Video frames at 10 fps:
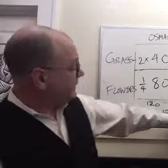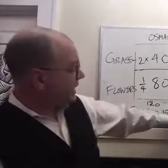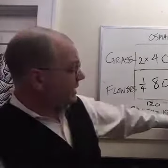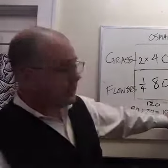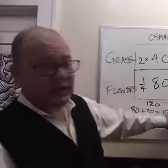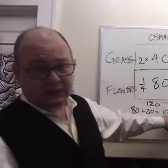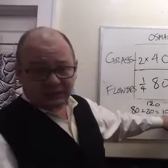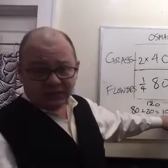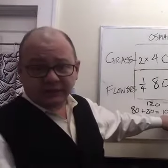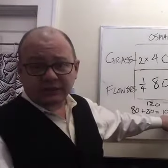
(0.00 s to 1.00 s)
Yeah,
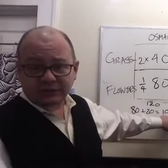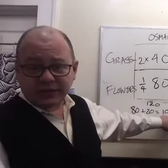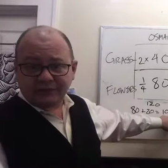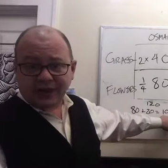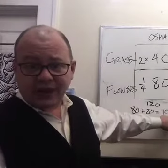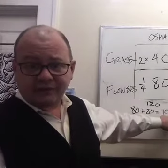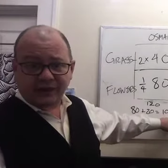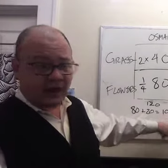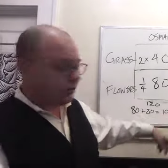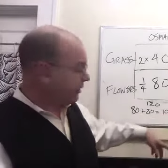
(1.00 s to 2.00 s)
Kakalan has saved half an
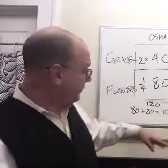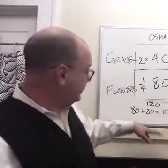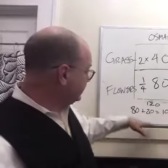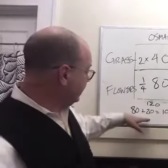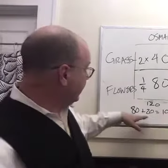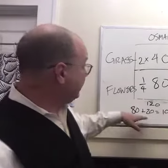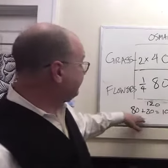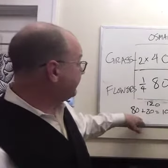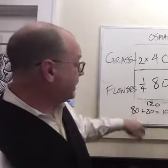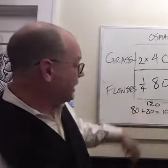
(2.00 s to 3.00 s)
hour of his
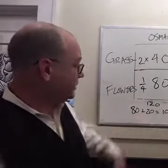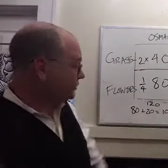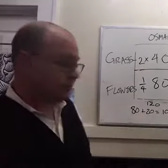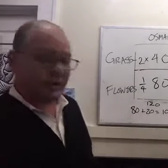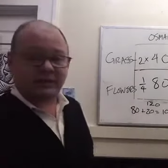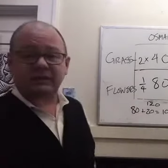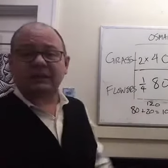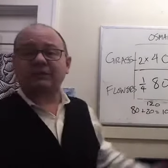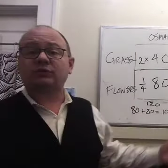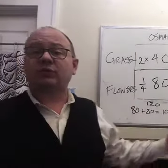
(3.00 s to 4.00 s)
life. Kakosman has
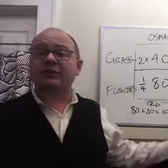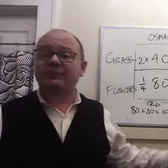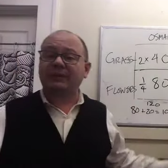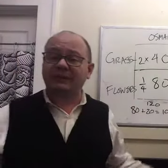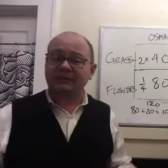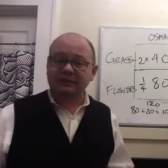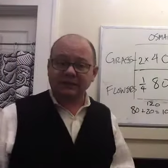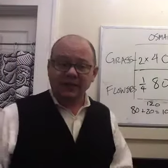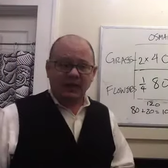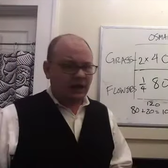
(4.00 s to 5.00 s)
saved 20 minutes.
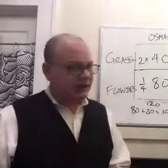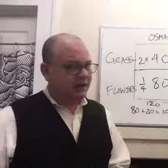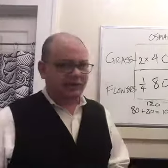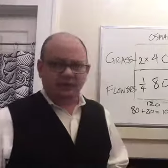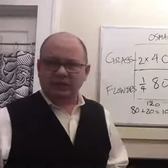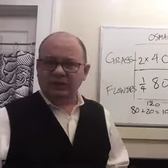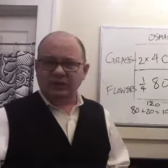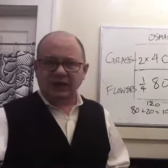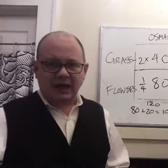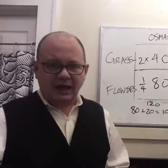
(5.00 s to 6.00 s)
Again, there's a
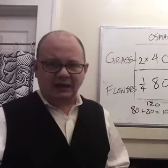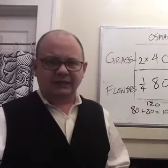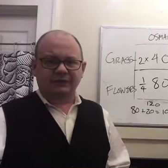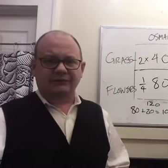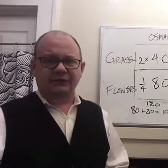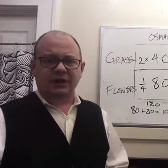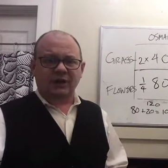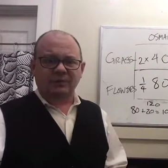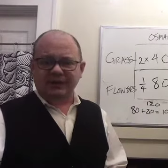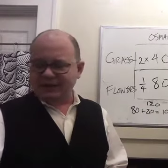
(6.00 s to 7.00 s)
lot of different
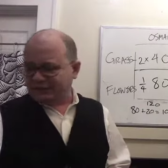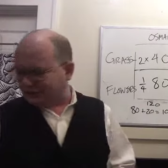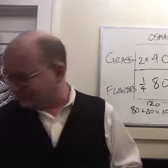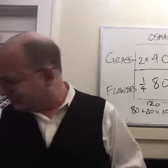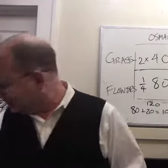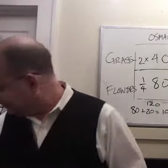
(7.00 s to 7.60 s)
combinations.